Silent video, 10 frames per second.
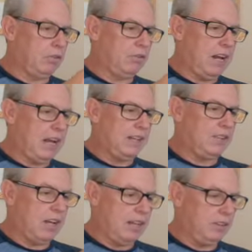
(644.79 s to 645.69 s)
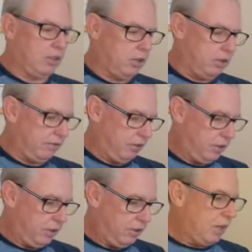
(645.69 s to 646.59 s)
flat and curved,
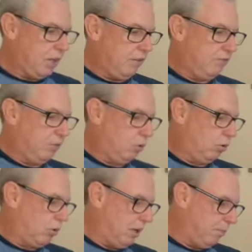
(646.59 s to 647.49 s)
and for